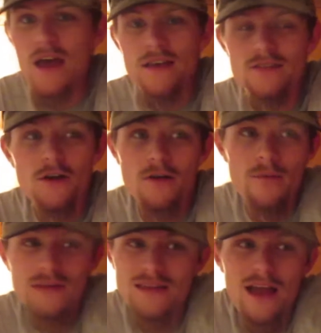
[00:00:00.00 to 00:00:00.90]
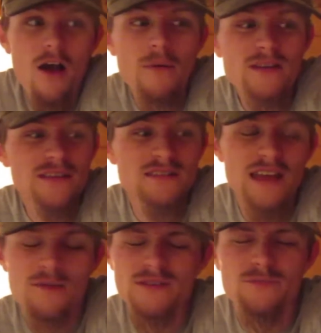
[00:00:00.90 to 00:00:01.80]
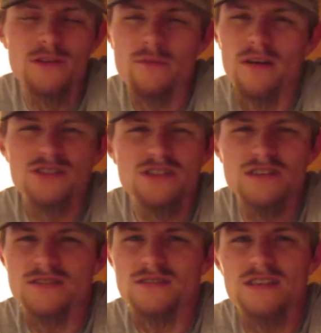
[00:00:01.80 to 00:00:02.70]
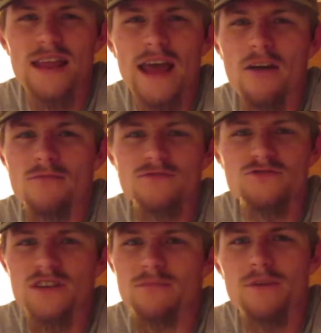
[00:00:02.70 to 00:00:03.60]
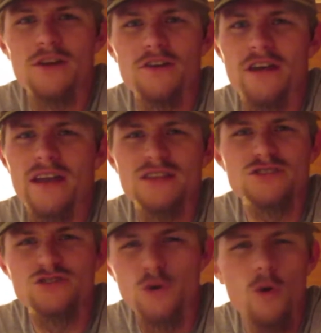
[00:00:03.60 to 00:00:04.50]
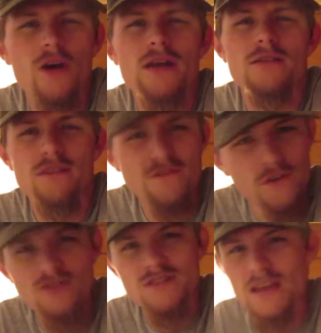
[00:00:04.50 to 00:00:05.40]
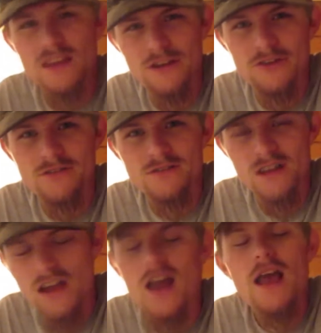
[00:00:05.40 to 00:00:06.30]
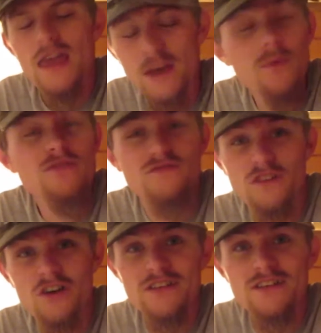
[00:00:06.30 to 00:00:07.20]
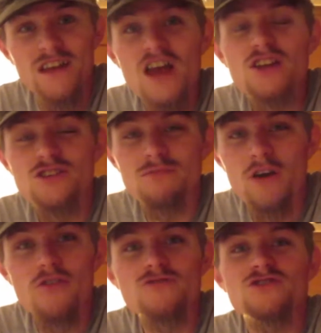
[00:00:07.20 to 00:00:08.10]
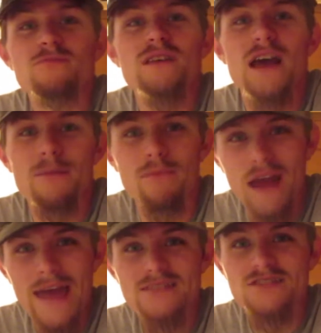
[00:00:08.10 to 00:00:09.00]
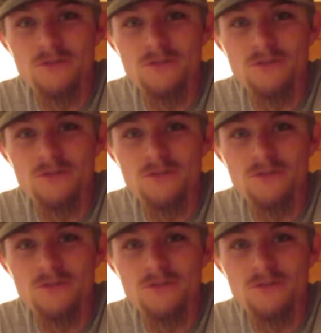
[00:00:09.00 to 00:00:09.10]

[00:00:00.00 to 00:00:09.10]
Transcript: So, I mean, yeah, all we did today was pretty much just sit out, drink beer, and enjoy the first day here. It was fun. Tomorrow should be a blast.